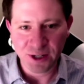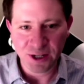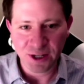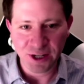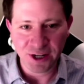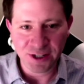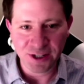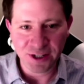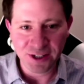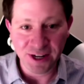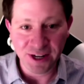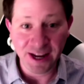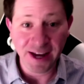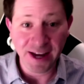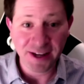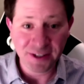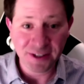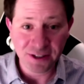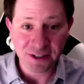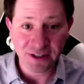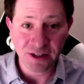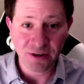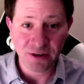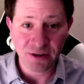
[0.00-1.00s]
It is an
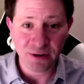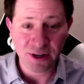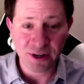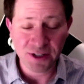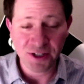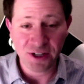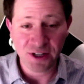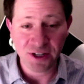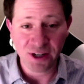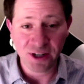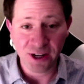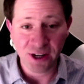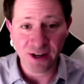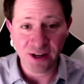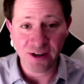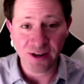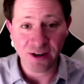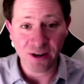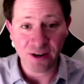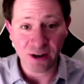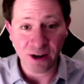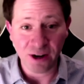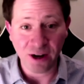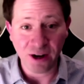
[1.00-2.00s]
excellent question and
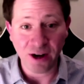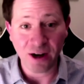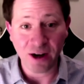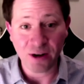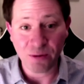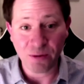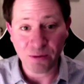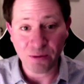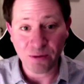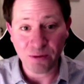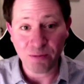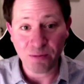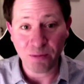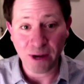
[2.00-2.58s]
on